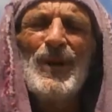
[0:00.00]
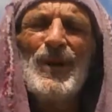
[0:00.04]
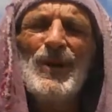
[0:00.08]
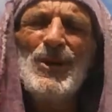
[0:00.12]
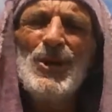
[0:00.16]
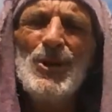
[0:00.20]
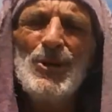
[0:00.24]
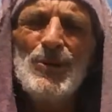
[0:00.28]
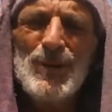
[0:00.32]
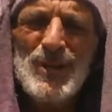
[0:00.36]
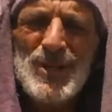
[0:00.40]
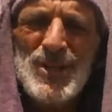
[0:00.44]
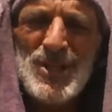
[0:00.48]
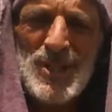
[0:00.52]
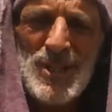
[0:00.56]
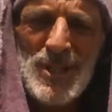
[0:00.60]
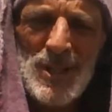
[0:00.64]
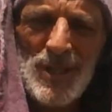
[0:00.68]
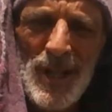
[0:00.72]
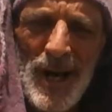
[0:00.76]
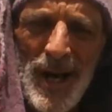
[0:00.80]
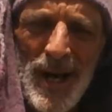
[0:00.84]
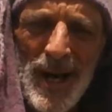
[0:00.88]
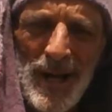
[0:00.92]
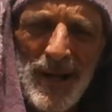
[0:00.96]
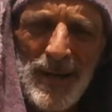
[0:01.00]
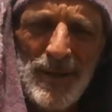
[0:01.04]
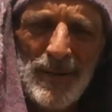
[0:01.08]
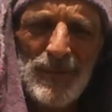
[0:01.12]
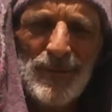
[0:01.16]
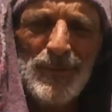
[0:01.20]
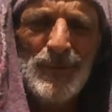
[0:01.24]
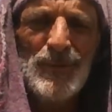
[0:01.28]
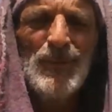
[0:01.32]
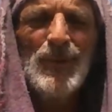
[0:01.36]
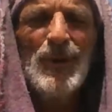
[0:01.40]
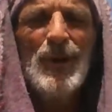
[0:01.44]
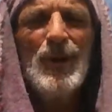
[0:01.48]
You're a
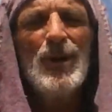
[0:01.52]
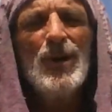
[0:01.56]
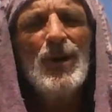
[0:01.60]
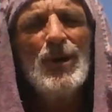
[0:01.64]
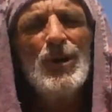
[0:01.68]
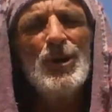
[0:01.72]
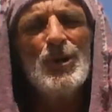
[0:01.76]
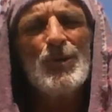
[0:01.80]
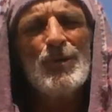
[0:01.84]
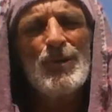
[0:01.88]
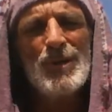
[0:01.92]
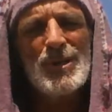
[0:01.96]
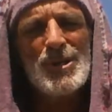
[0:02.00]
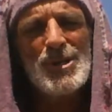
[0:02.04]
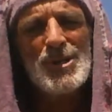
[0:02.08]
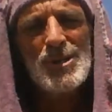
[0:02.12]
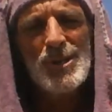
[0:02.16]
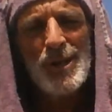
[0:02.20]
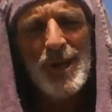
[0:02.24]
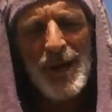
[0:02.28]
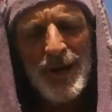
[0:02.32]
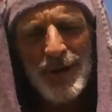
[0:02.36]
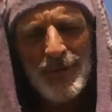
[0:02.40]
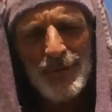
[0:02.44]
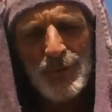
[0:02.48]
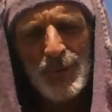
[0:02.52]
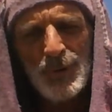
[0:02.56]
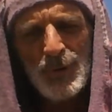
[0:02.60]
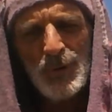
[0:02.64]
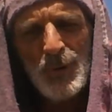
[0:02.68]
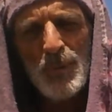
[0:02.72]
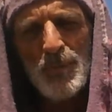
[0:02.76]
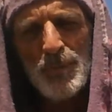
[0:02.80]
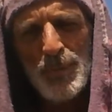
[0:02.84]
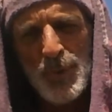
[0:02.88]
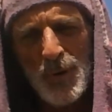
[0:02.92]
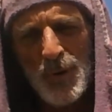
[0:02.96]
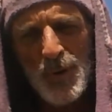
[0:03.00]
slave. You're a slave when
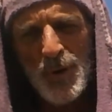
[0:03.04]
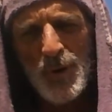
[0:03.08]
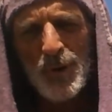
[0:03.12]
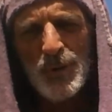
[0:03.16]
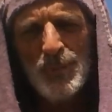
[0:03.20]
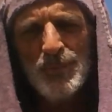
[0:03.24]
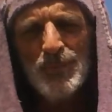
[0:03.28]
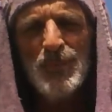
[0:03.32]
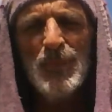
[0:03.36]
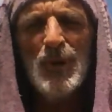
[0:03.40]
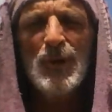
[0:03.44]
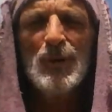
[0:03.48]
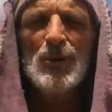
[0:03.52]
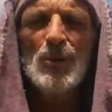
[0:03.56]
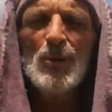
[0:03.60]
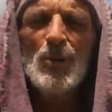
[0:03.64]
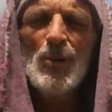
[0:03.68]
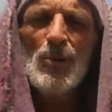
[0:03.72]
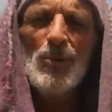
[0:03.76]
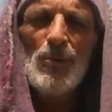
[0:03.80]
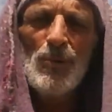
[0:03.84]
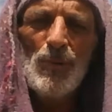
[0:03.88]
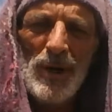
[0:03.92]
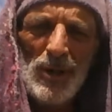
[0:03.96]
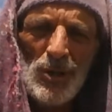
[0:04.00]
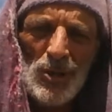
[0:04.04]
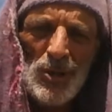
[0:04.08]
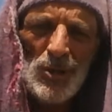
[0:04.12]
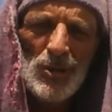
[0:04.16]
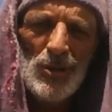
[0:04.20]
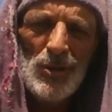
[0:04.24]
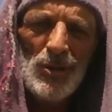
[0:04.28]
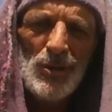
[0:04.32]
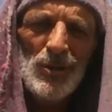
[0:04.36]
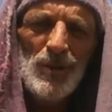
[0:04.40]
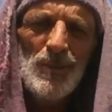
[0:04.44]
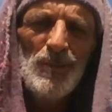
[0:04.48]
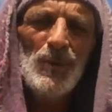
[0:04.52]
you're born. You're
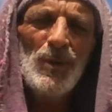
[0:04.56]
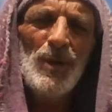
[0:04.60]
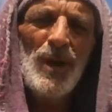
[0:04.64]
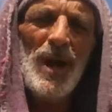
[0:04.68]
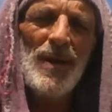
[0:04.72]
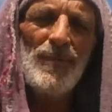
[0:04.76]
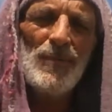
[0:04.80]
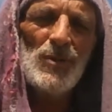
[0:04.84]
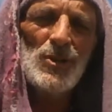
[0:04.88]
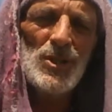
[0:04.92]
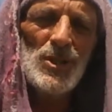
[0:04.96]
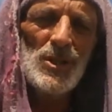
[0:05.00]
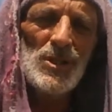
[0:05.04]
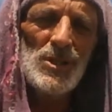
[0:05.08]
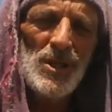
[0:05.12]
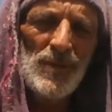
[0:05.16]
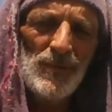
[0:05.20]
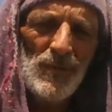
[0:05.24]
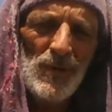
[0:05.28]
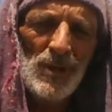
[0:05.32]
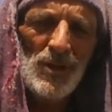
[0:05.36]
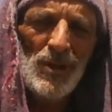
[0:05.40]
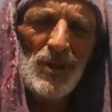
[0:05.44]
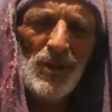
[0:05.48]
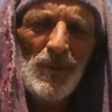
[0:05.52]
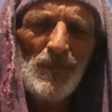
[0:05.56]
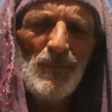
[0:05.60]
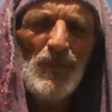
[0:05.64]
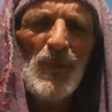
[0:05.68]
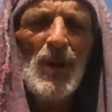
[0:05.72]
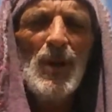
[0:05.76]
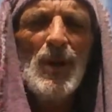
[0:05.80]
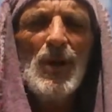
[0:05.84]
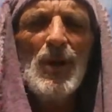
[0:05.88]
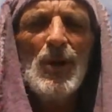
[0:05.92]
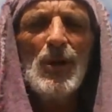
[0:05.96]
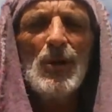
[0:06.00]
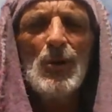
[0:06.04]
registered. You have a certificate.
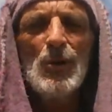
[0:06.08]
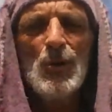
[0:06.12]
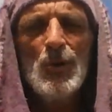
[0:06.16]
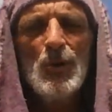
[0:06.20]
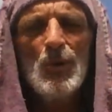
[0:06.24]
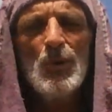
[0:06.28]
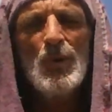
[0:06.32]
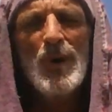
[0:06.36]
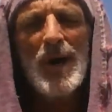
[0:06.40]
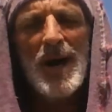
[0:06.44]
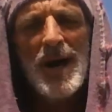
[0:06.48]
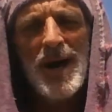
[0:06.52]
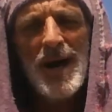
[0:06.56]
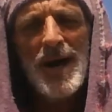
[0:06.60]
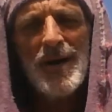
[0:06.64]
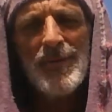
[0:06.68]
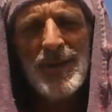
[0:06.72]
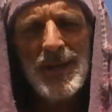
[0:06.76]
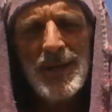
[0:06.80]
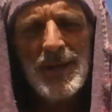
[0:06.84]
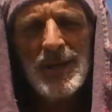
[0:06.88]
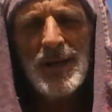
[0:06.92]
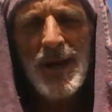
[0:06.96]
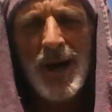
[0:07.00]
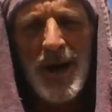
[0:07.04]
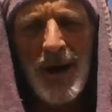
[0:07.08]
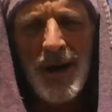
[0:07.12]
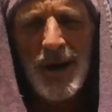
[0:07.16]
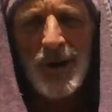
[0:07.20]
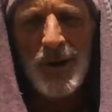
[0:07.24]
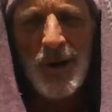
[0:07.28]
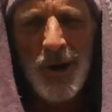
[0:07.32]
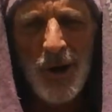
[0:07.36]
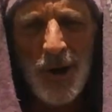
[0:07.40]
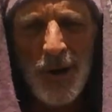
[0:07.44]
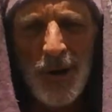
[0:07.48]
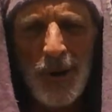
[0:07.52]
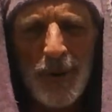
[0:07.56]
You are the
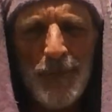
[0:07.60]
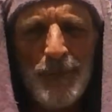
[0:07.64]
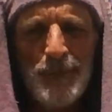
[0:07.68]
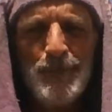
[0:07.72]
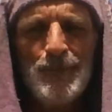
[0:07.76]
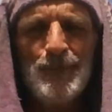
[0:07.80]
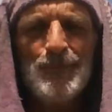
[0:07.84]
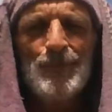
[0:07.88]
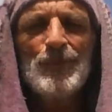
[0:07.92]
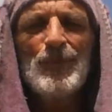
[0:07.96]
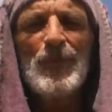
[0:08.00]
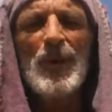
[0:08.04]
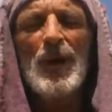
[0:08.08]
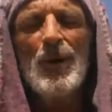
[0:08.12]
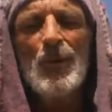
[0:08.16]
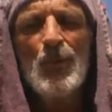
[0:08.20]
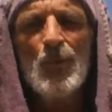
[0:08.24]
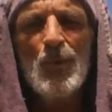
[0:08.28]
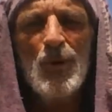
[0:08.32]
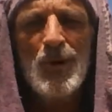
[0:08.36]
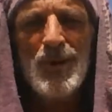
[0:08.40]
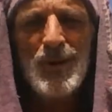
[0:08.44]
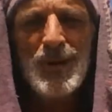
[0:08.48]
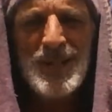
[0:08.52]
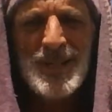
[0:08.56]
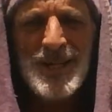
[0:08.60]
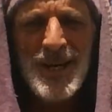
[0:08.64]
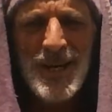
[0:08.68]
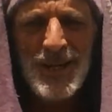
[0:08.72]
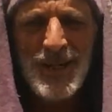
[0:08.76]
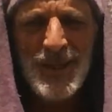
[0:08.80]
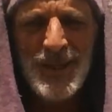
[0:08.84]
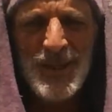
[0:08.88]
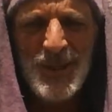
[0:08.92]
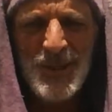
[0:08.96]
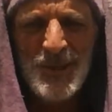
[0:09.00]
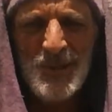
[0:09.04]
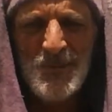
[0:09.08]
cargo. And where they're
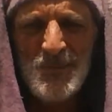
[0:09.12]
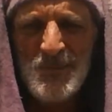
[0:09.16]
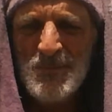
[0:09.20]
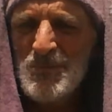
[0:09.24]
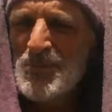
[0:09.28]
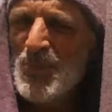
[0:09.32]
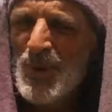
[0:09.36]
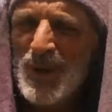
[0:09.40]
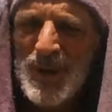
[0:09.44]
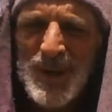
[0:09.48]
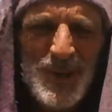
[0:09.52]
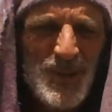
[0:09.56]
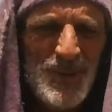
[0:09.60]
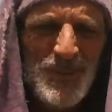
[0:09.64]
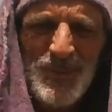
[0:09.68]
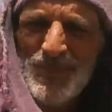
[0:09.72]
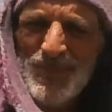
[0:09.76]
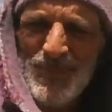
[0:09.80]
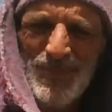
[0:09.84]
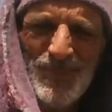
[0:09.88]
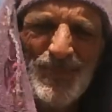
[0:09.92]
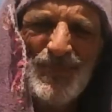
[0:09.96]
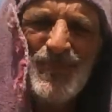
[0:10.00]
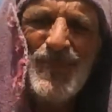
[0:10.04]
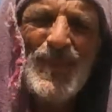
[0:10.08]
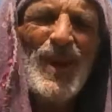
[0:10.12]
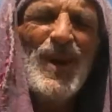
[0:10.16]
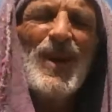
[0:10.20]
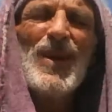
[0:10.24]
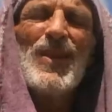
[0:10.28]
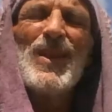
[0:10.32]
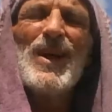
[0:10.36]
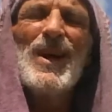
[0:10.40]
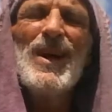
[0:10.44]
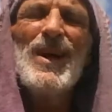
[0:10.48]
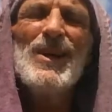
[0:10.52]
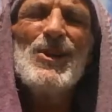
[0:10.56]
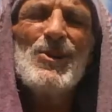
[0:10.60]
taking you? Well,
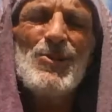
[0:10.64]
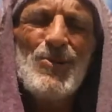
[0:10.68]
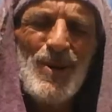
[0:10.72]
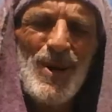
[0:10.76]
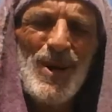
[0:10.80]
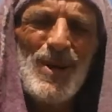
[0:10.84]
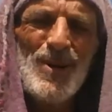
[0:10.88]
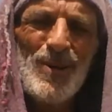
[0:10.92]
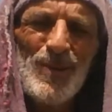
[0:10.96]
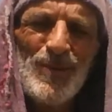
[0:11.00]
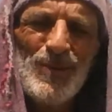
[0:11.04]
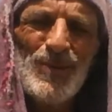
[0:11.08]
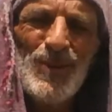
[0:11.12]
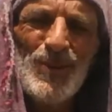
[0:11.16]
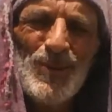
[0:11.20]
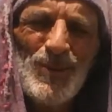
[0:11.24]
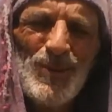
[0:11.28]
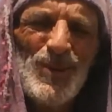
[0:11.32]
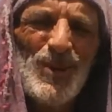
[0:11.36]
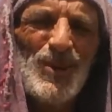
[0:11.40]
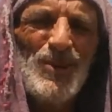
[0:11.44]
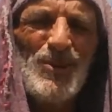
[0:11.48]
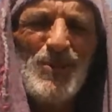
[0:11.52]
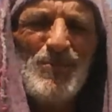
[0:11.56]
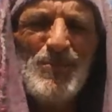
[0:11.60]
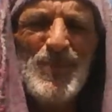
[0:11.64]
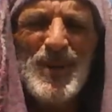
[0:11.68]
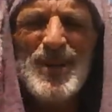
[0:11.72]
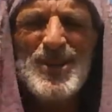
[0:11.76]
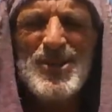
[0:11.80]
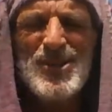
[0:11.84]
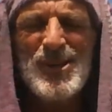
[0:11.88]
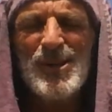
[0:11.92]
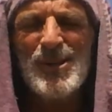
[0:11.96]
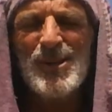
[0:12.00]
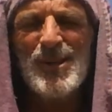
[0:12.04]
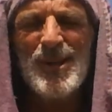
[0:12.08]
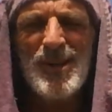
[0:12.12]
they trade off you. You're
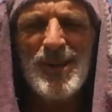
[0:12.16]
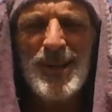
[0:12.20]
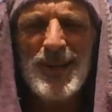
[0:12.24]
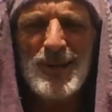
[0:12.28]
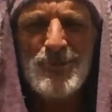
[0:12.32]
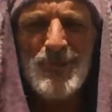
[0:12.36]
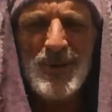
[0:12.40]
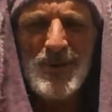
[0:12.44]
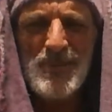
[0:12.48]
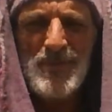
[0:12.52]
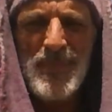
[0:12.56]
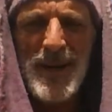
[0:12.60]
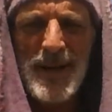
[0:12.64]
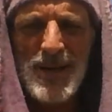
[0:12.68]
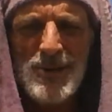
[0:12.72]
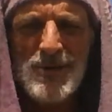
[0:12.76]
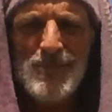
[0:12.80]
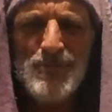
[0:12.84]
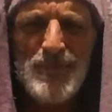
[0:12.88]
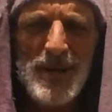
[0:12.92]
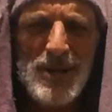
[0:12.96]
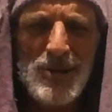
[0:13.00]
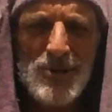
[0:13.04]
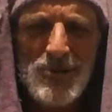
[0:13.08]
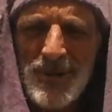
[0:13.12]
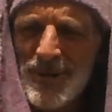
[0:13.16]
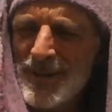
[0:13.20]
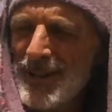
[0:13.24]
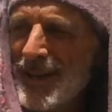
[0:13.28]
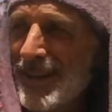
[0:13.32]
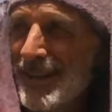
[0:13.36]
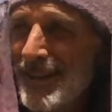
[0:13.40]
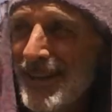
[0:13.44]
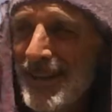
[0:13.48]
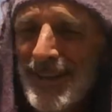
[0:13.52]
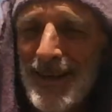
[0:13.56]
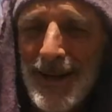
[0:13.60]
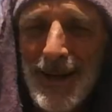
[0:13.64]
basically an electric battery at the
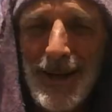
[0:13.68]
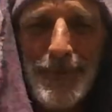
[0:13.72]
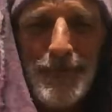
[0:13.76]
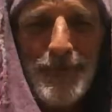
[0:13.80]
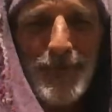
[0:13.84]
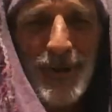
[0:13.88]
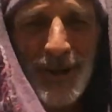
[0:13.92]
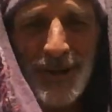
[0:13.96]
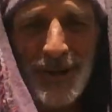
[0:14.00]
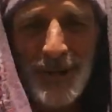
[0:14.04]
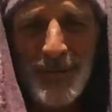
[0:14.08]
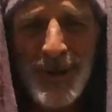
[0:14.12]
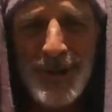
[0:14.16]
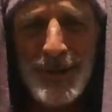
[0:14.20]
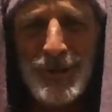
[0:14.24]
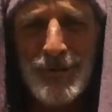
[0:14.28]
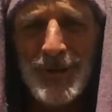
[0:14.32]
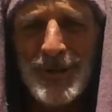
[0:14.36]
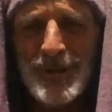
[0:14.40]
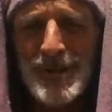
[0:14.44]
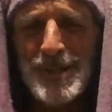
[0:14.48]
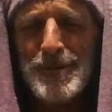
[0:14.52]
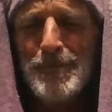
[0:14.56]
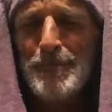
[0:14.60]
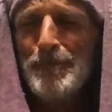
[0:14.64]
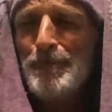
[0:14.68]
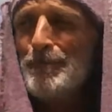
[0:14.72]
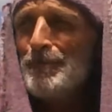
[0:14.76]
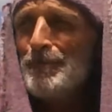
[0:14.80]
end of the day, like the Matrix.